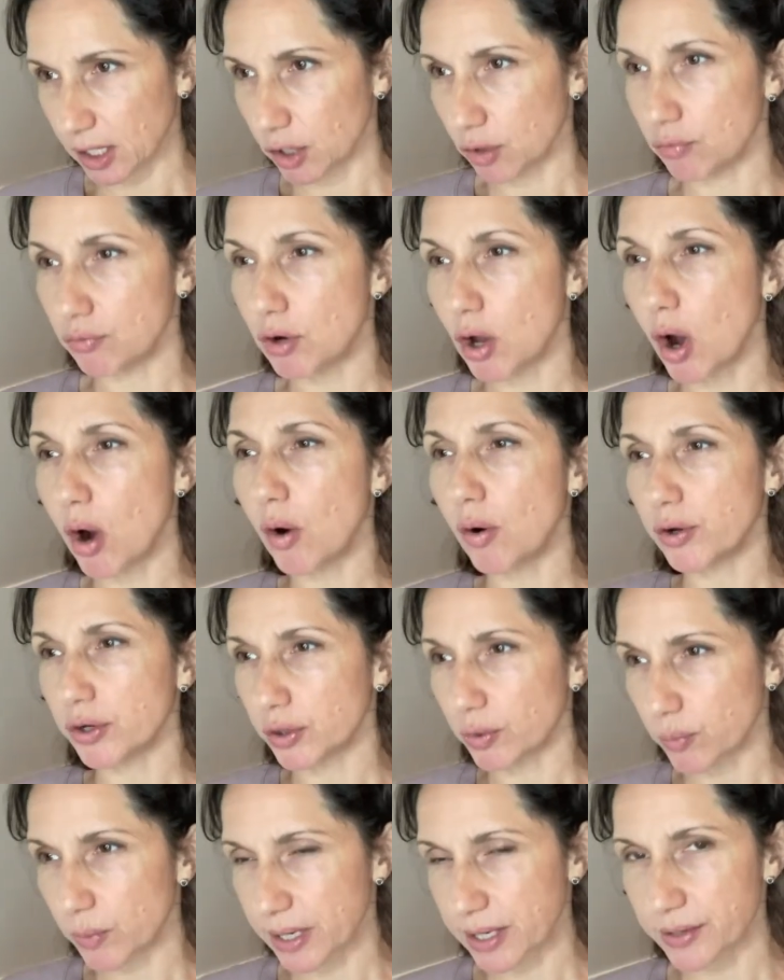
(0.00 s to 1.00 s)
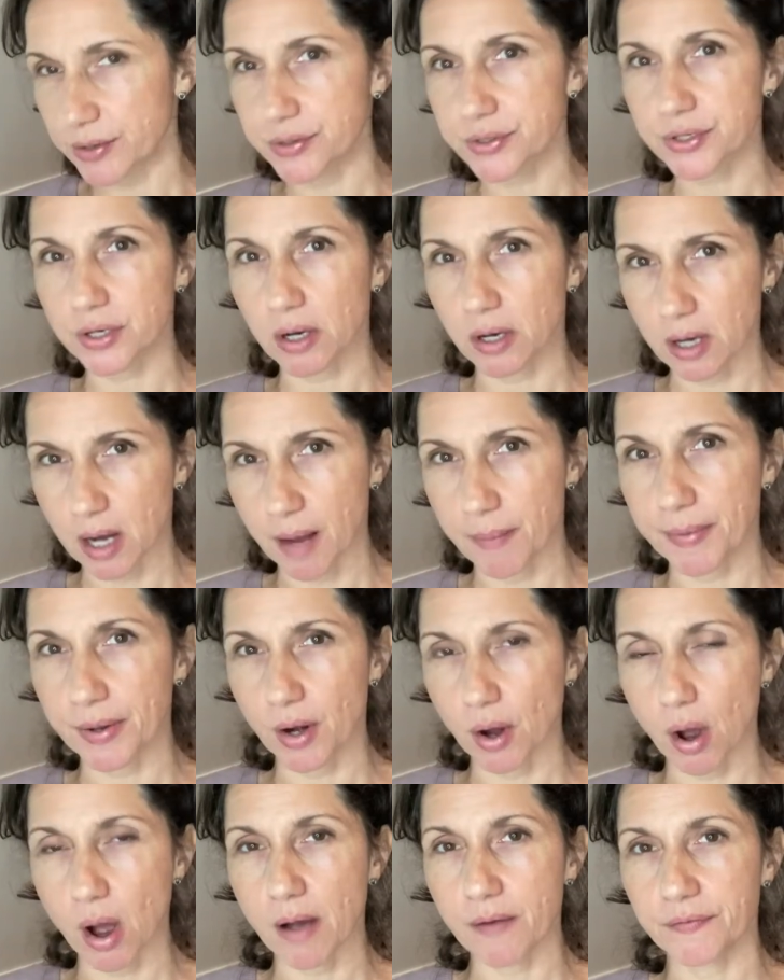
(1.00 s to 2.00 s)
You know your wheels are coming
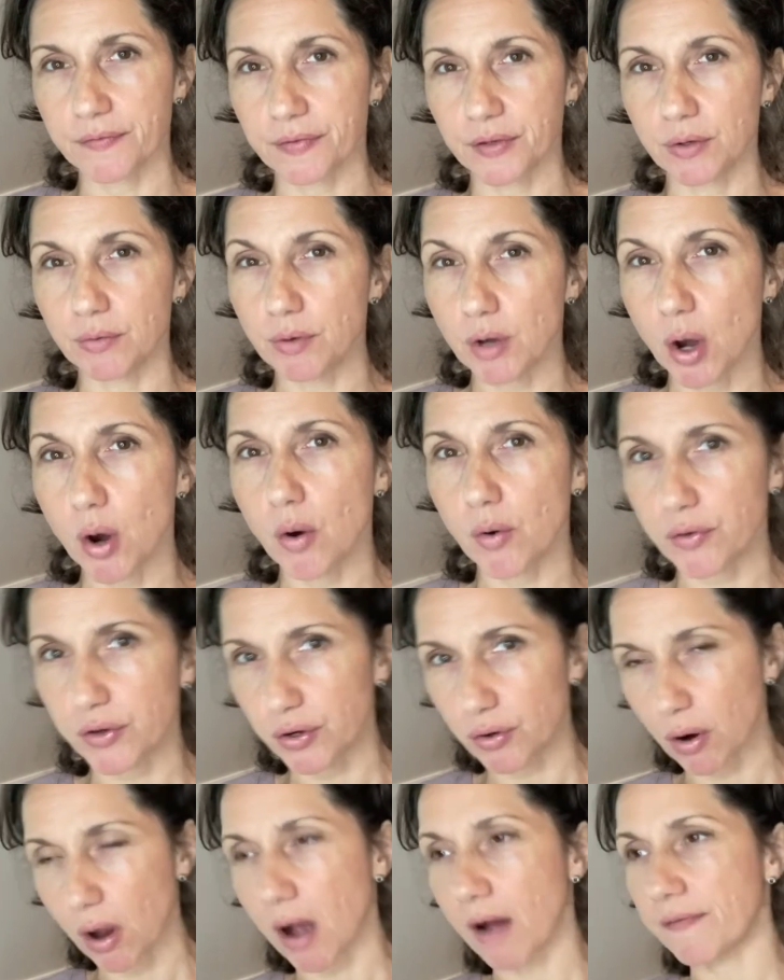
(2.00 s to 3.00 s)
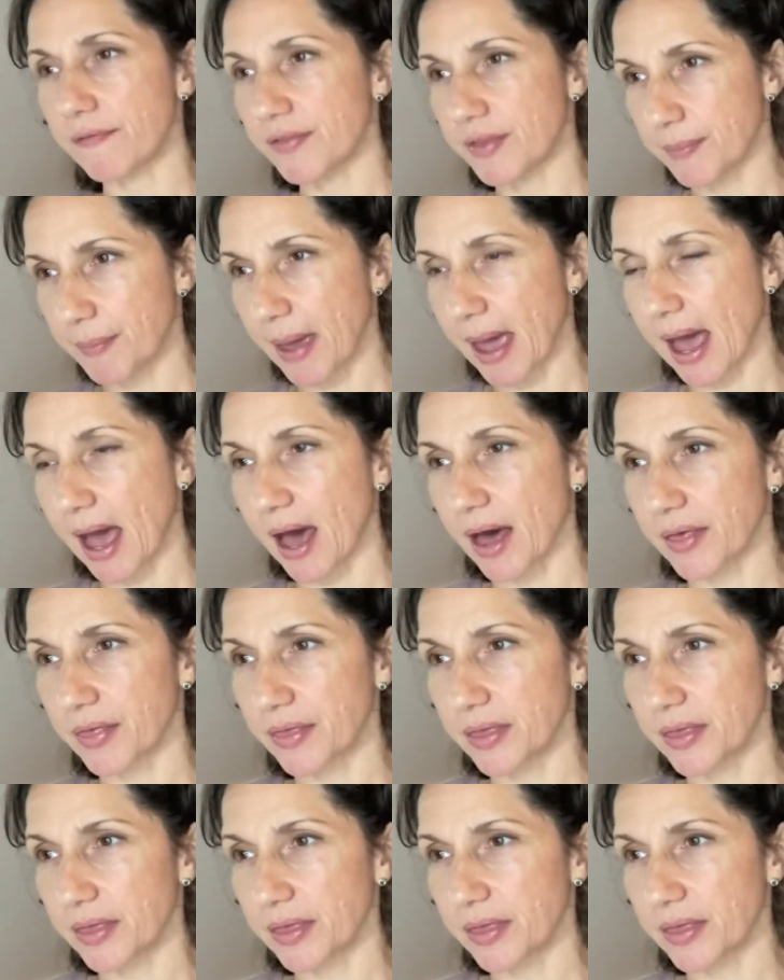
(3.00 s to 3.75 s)
off. You know you're off the path.